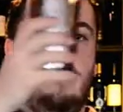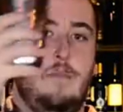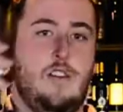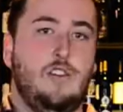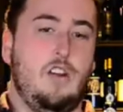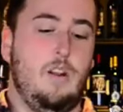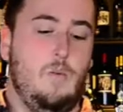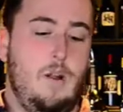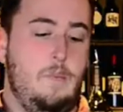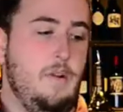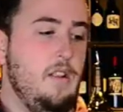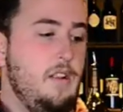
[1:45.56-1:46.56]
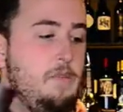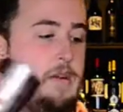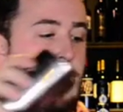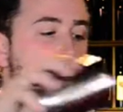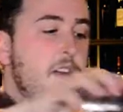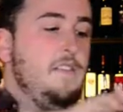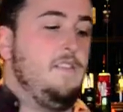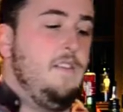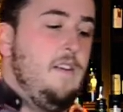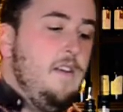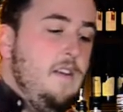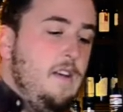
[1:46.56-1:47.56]
is you're going to want to put a little bit of
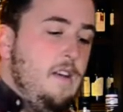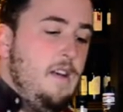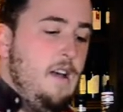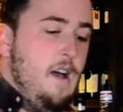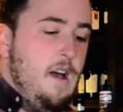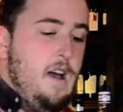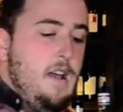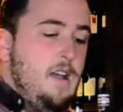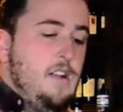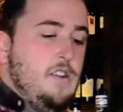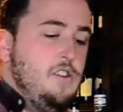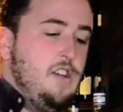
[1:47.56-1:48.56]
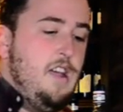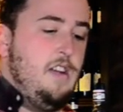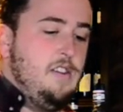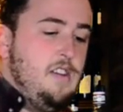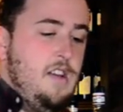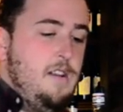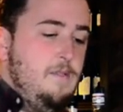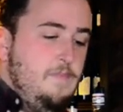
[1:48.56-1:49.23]
ice in your shaker tin.